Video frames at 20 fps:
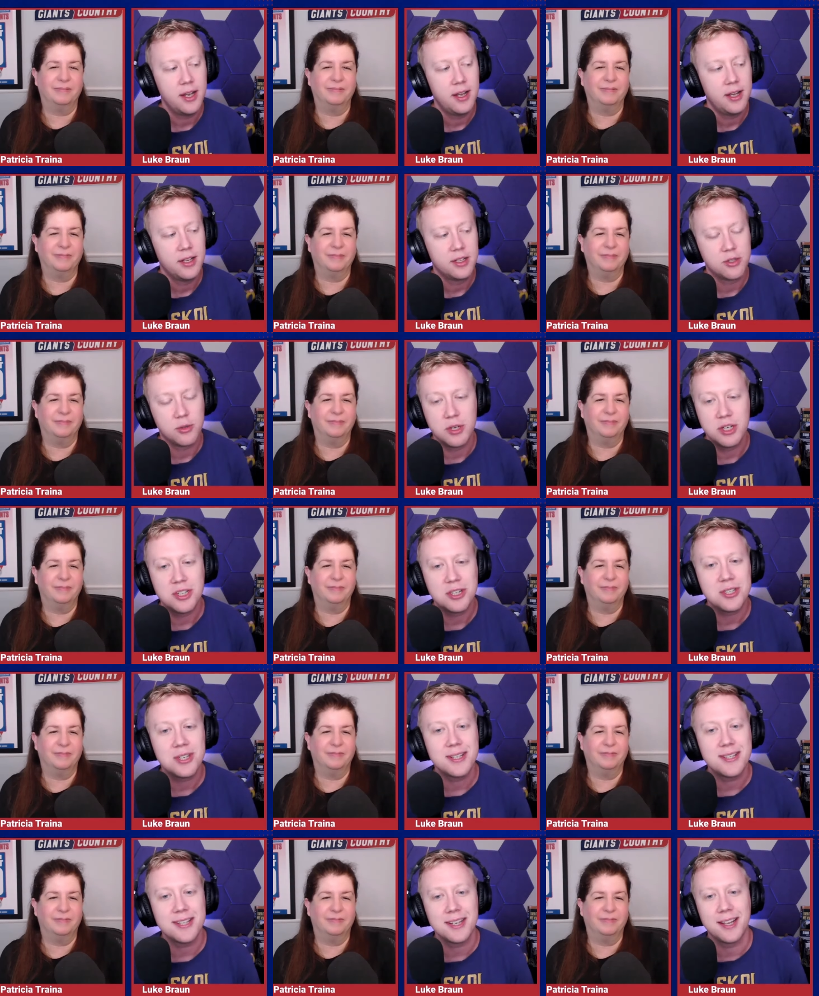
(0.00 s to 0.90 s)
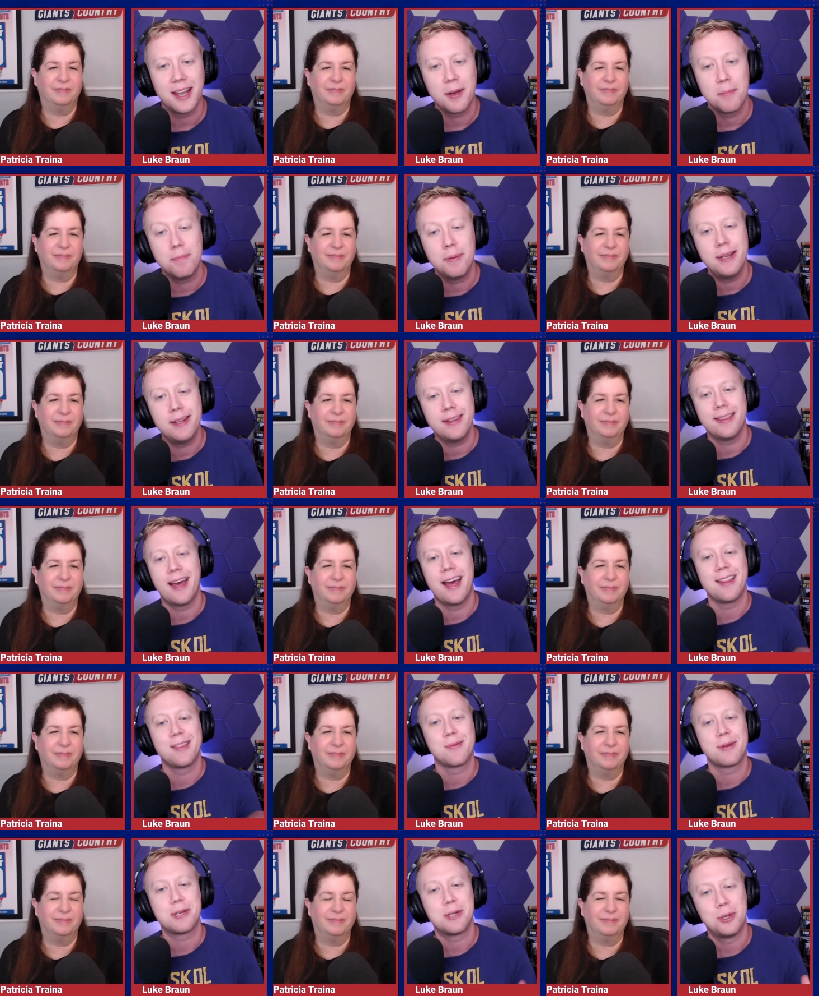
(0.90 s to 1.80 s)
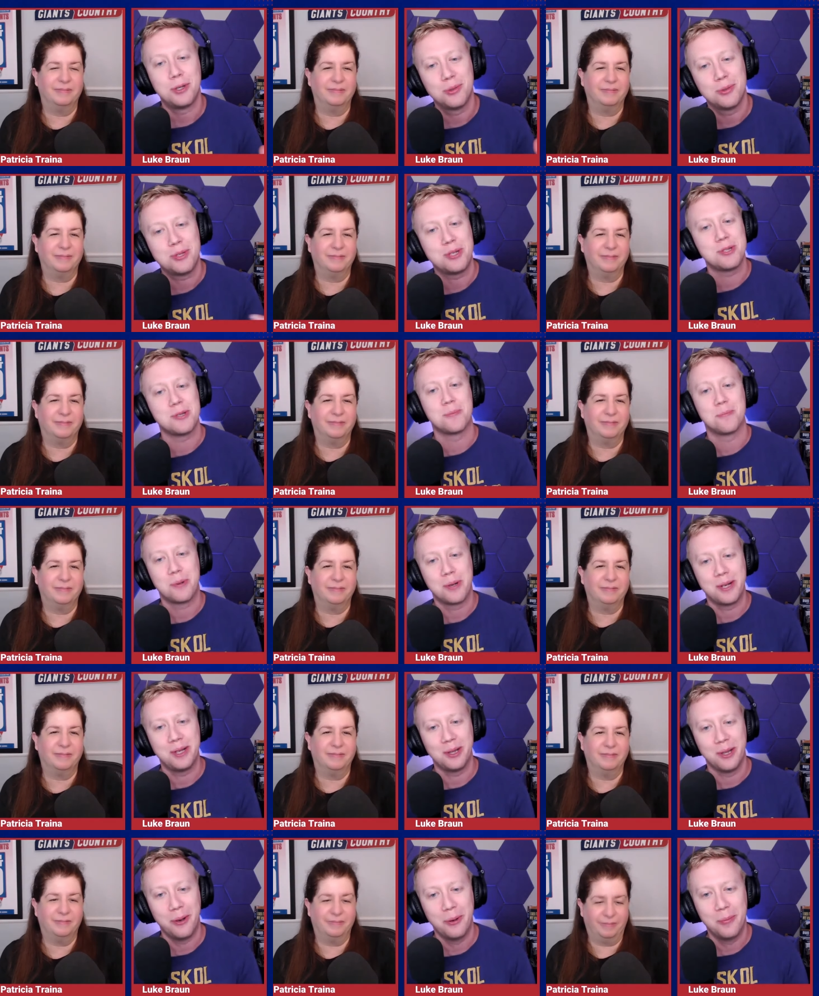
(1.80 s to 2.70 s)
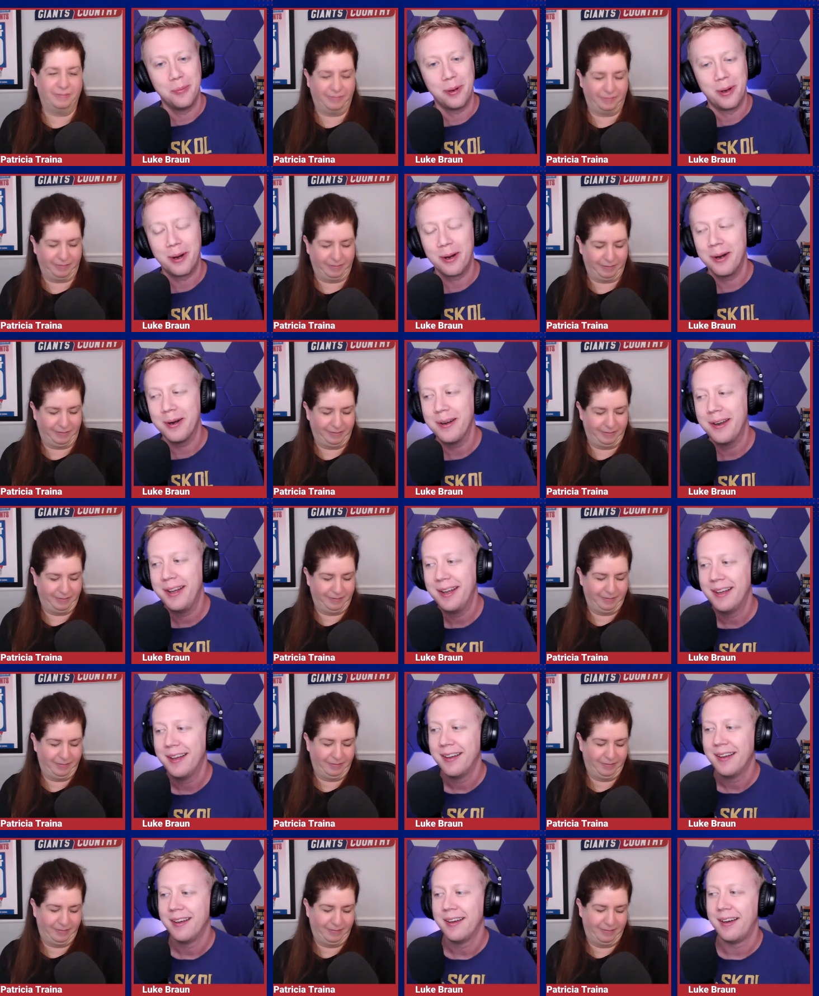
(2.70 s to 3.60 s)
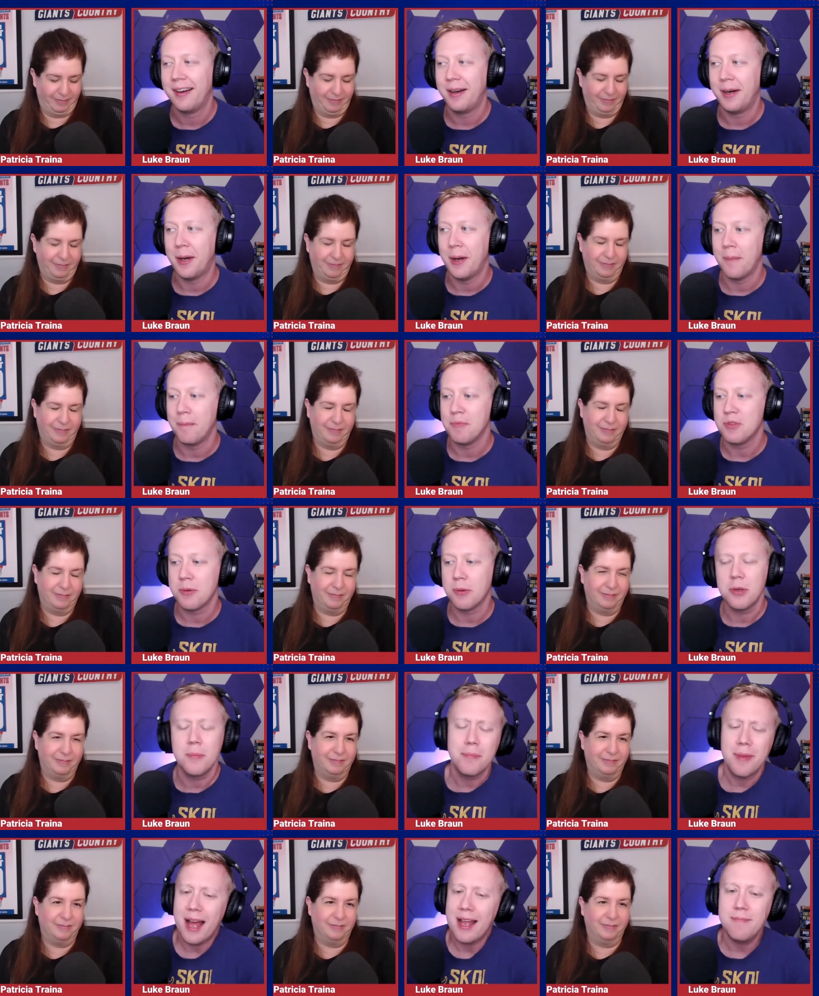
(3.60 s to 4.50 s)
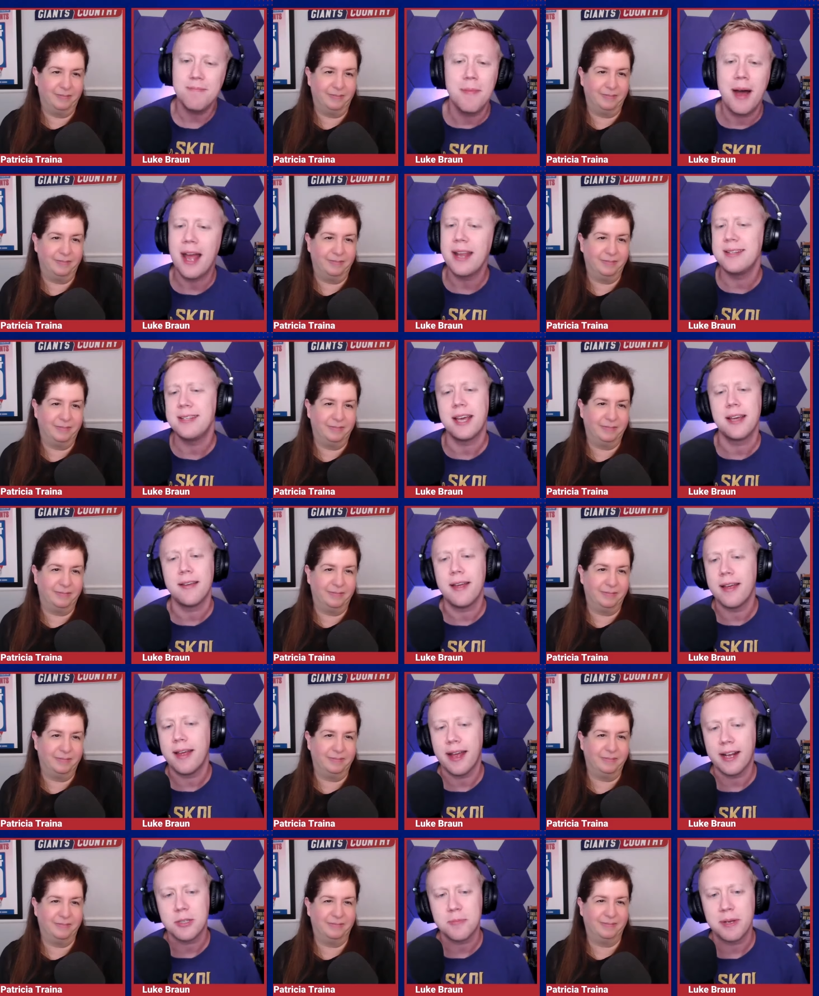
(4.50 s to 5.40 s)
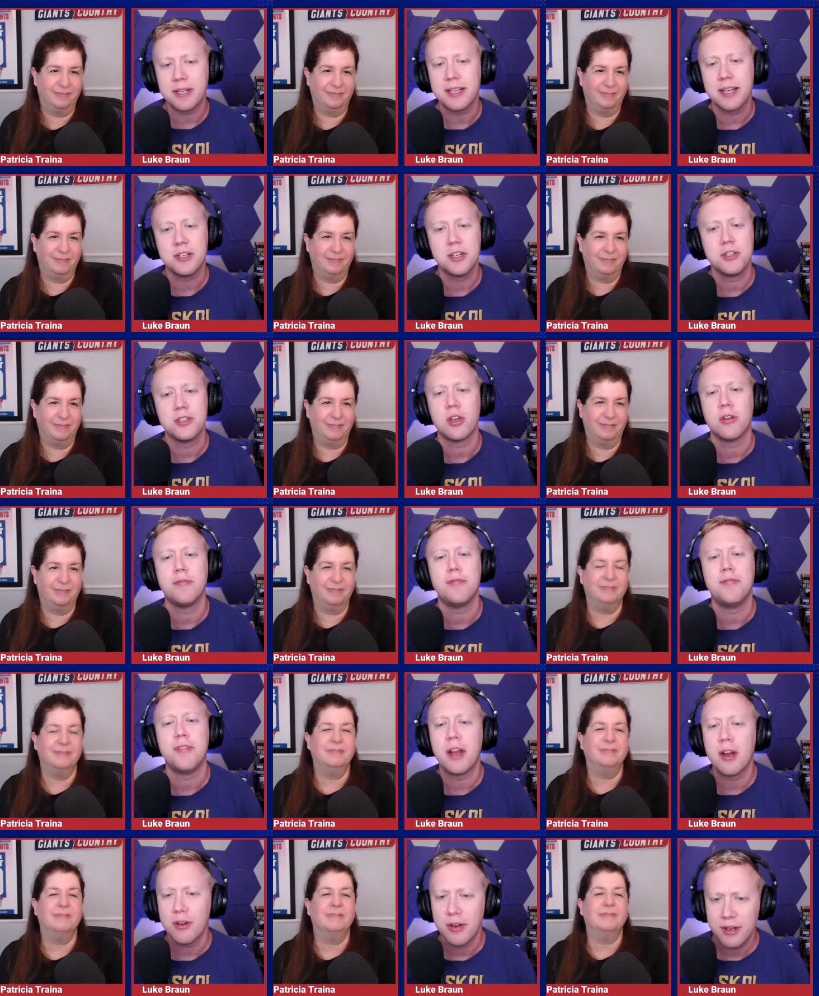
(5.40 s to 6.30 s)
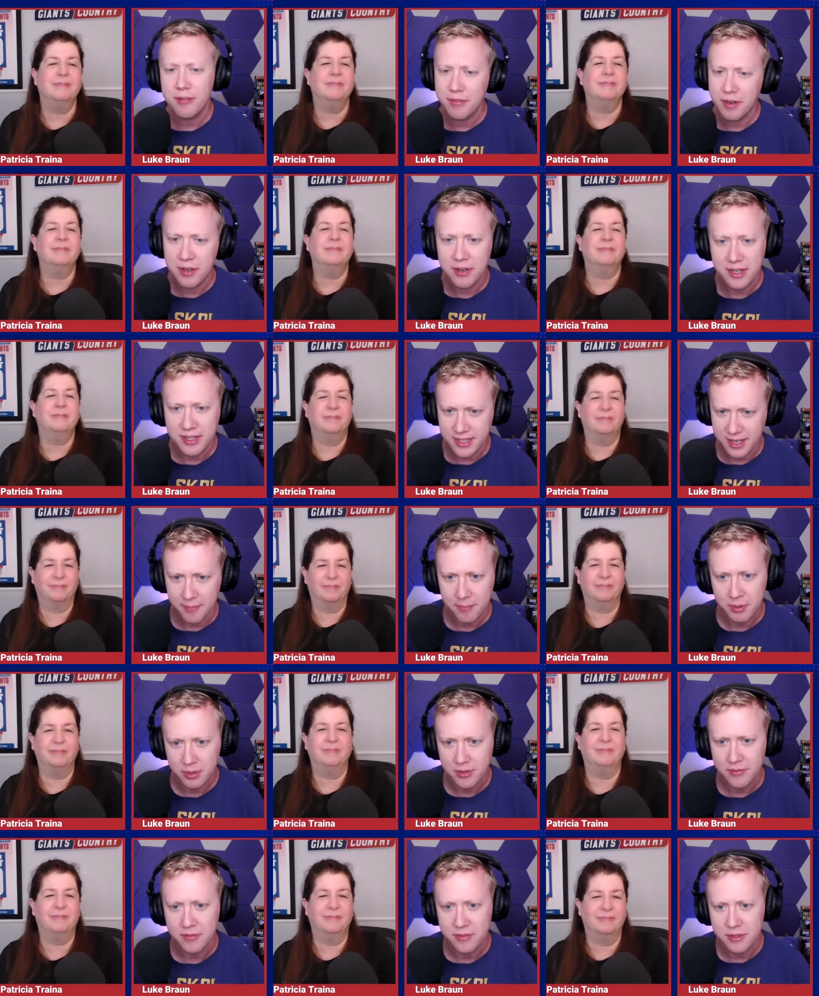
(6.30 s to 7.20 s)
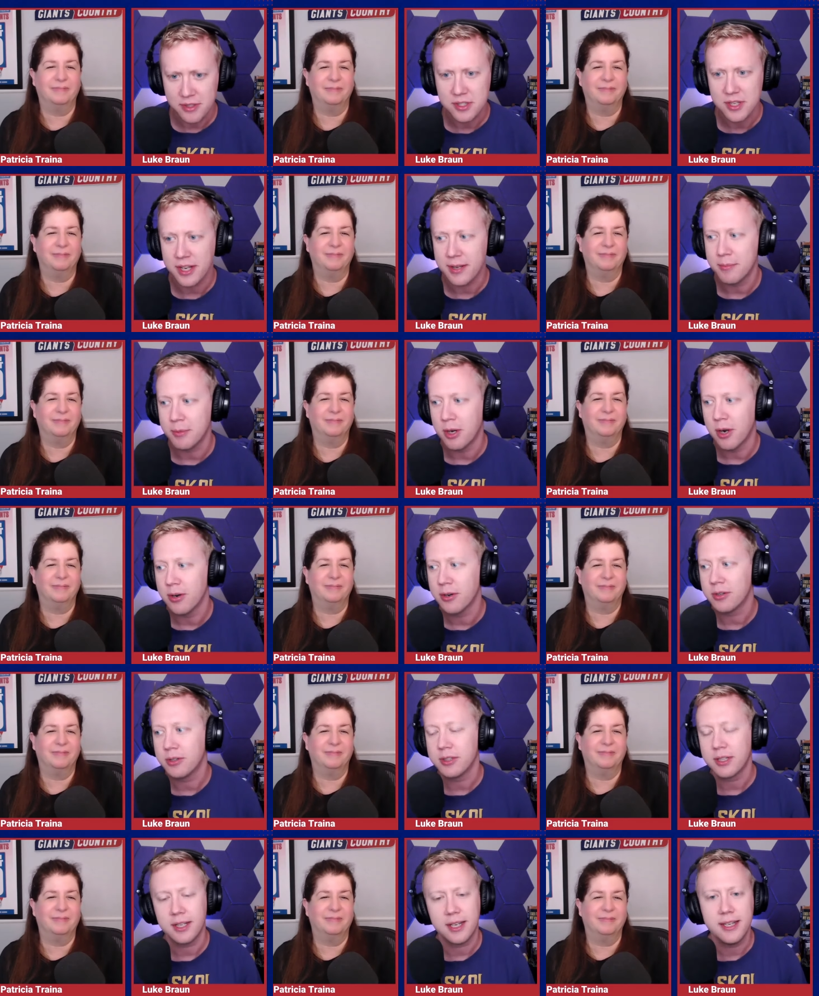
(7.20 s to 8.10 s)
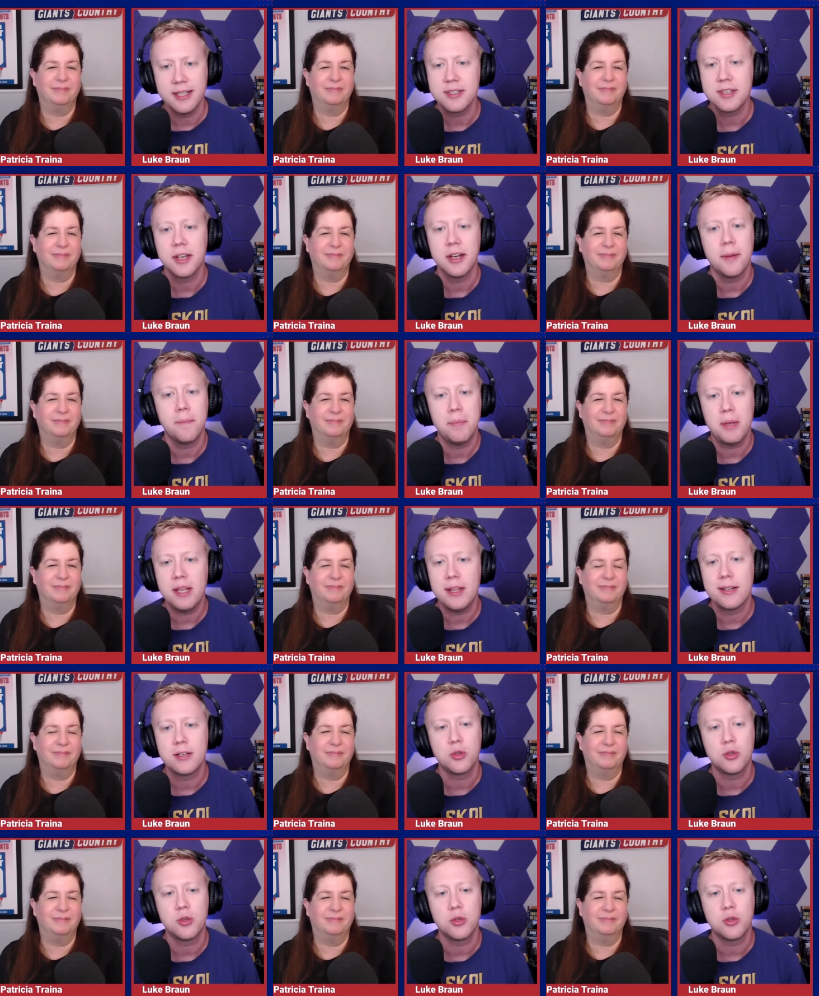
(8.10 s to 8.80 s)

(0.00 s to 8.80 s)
Speaker 1: So he just has to, like, beat that threshold, which is a pretty low bar. So my expectations are very, very tempered for Sam Darnold. He's going to be the